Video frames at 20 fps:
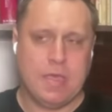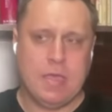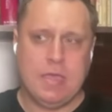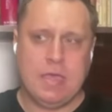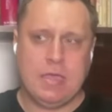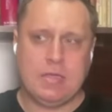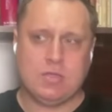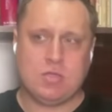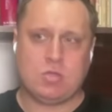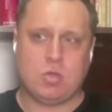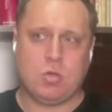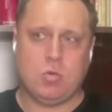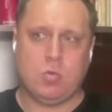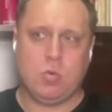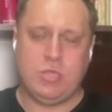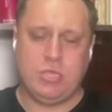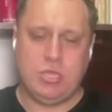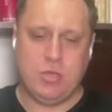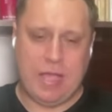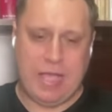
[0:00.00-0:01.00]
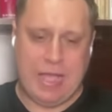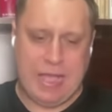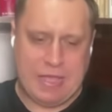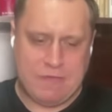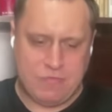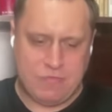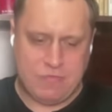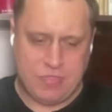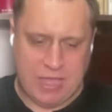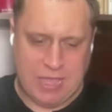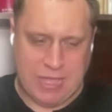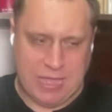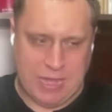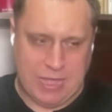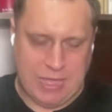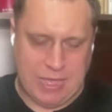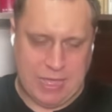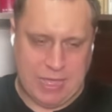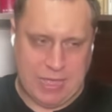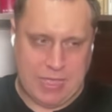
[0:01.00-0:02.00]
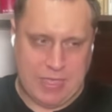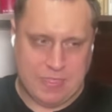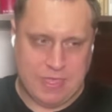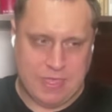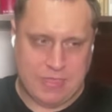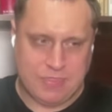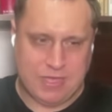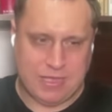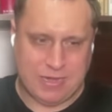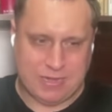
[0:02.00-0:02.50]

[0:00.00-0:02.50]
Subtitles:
And so when you have that